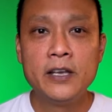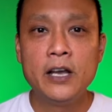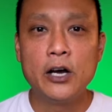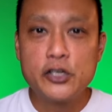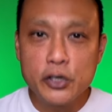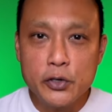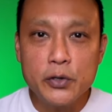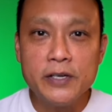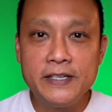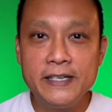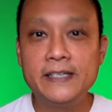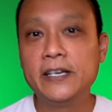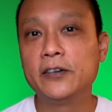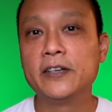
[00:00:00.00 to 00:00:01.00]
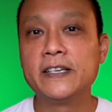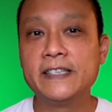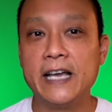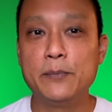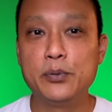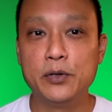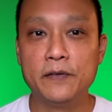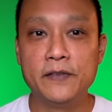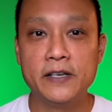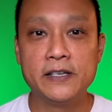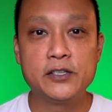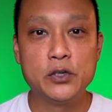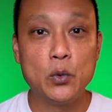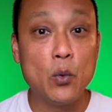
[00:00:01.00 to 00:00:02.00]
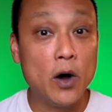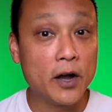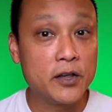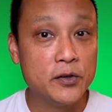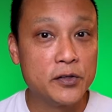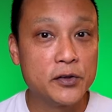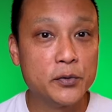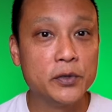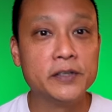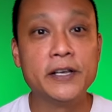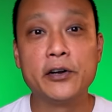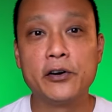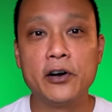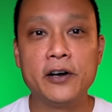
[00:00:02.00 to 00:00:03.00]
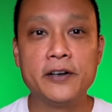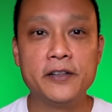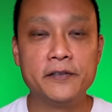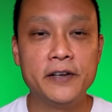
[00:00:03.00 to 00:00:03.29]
I'll show you a detailed example of this to walk you through it later on in the